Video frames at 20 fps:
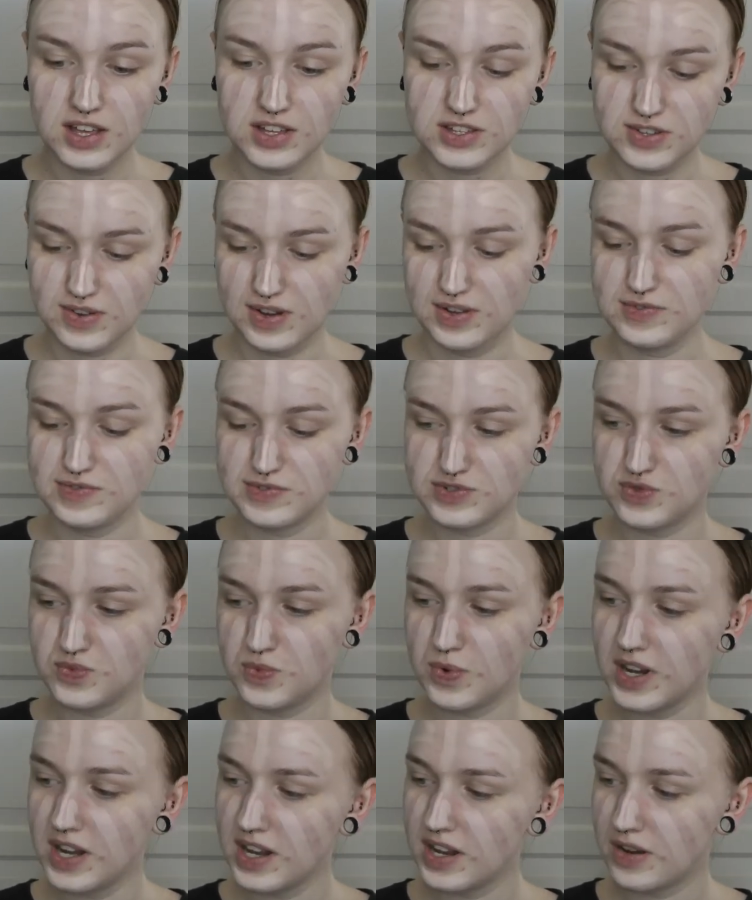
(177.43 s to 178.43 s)
So I
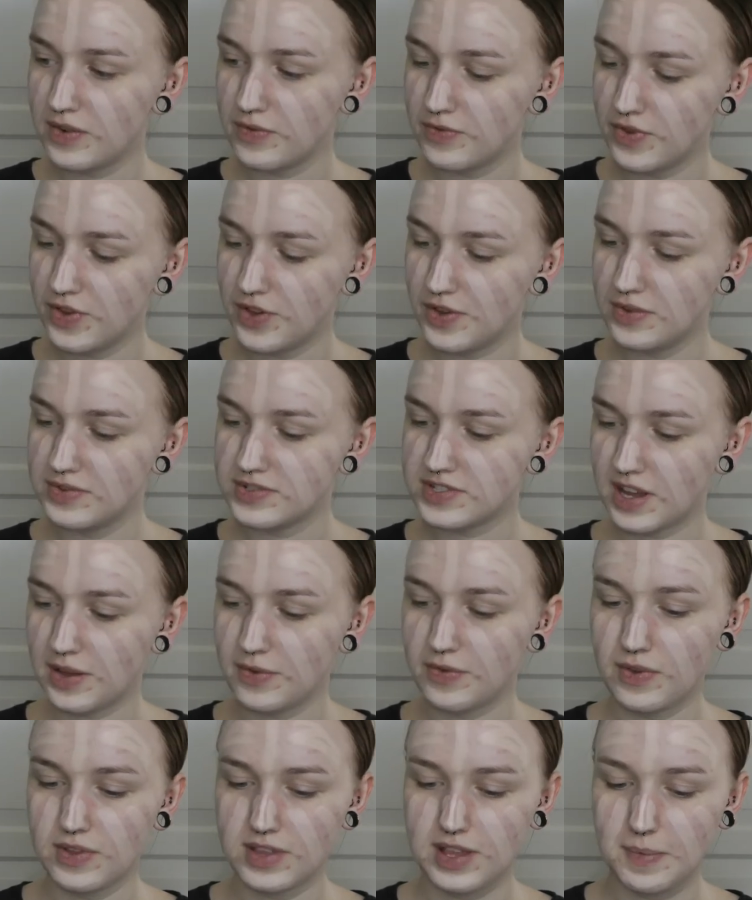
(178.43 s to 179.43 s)
was really confused. I
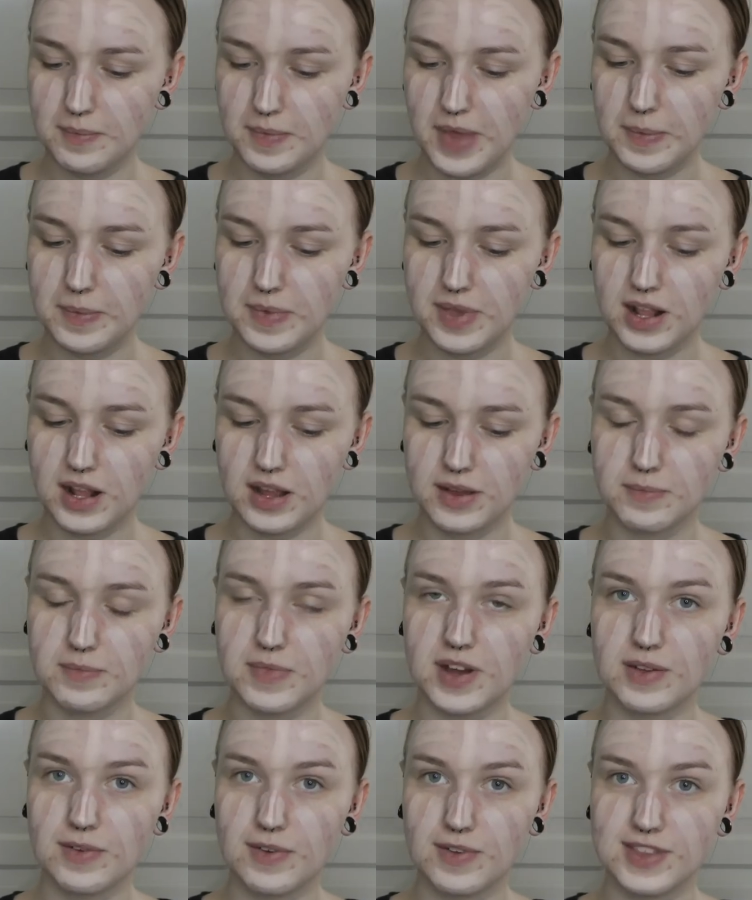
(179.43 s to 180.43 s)
thought that maybe like
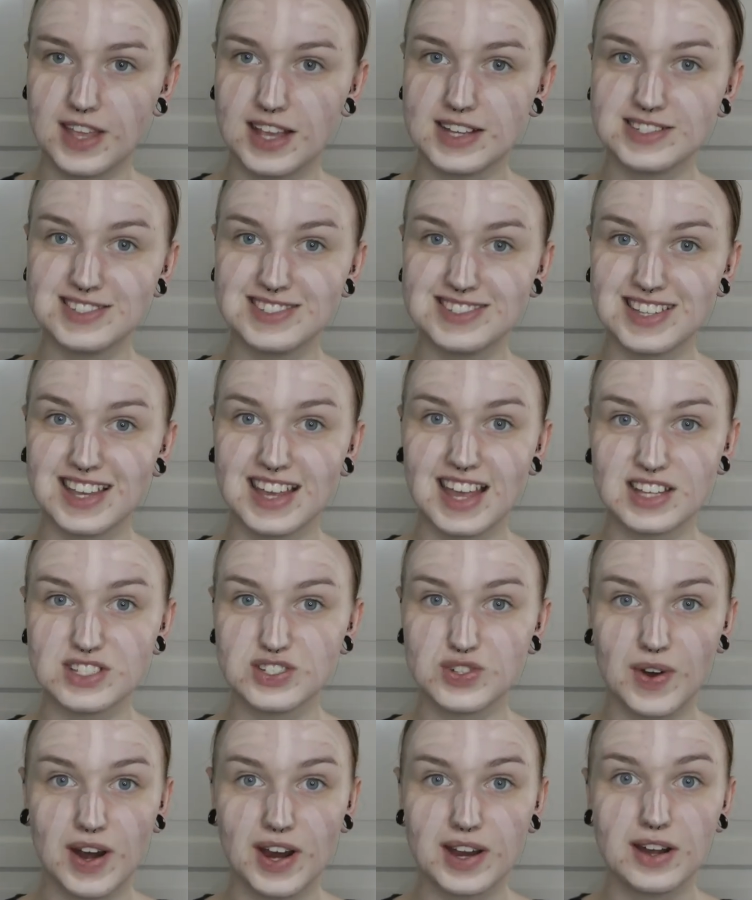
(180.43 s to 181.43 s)
my foundation stick had
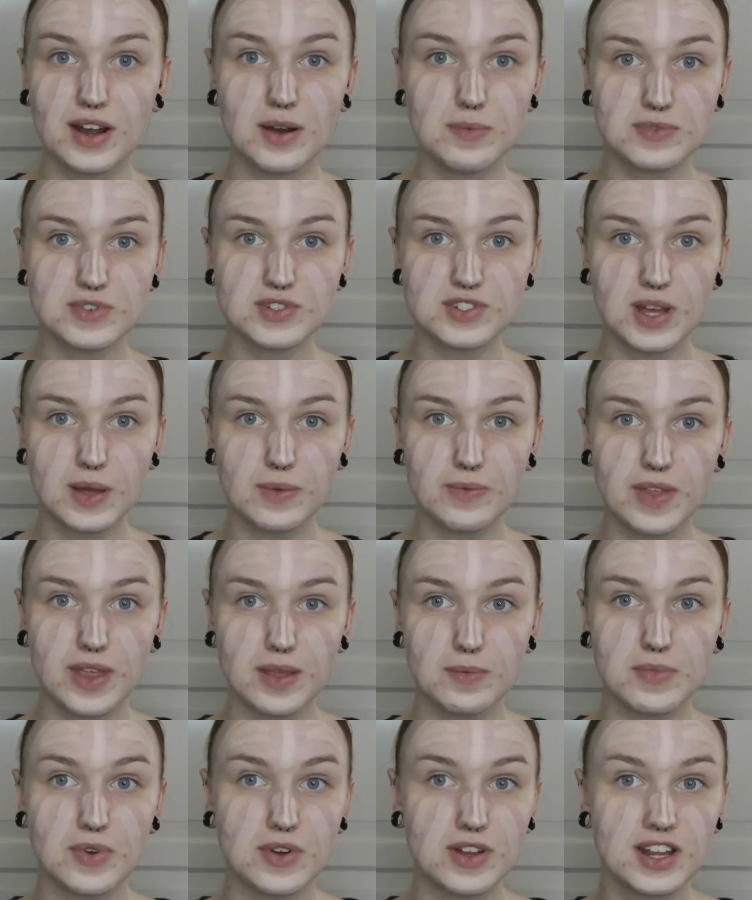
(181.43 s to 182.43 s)
dried up or
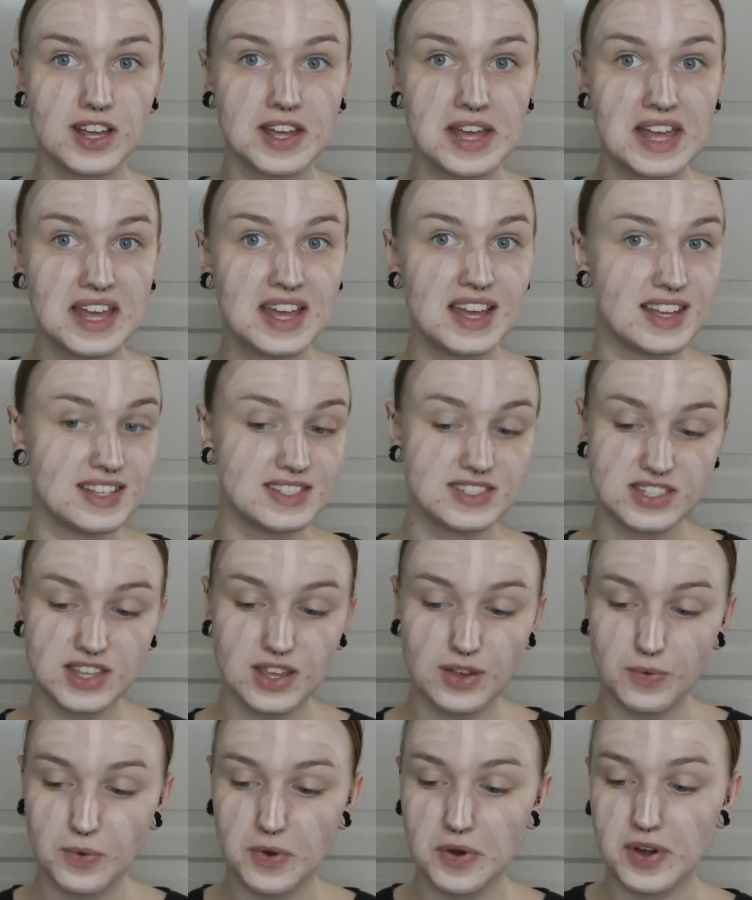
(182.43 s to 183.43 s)
something, but it's
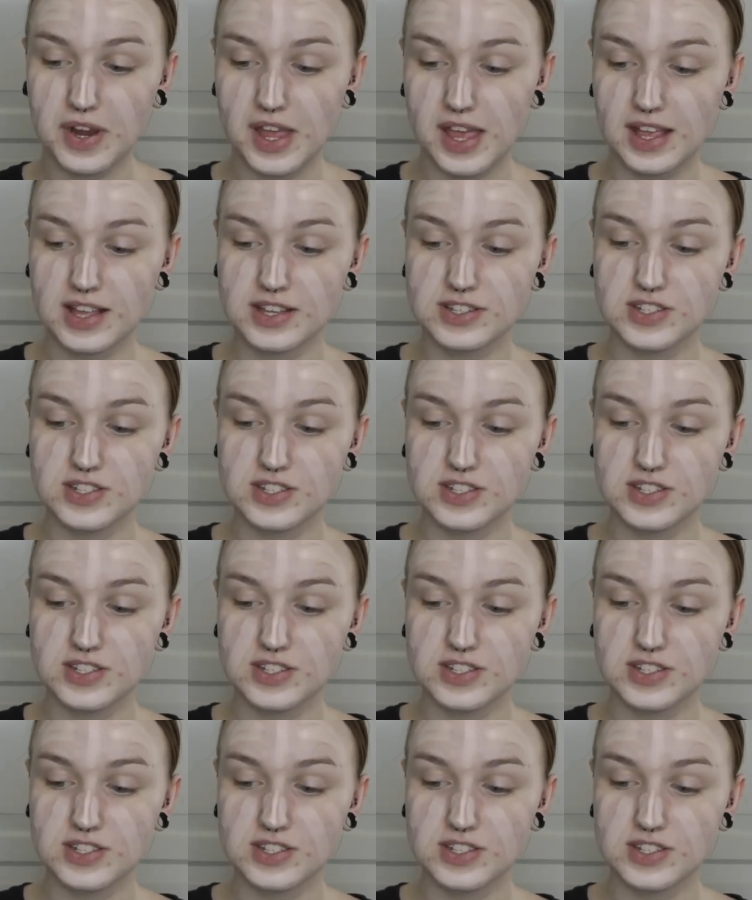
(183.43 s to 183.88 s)
still working.